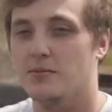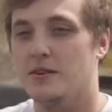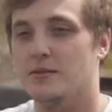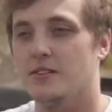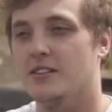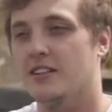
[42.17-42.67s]

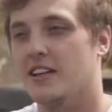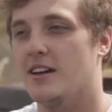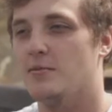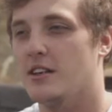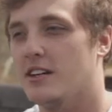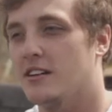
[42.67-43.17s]
people to look
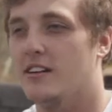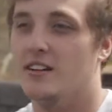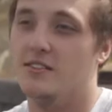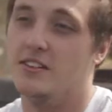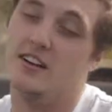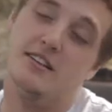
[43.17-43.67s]
at me and not
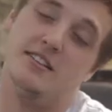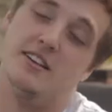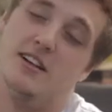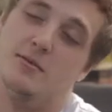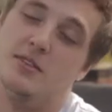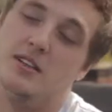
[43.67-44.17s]
even know that I'm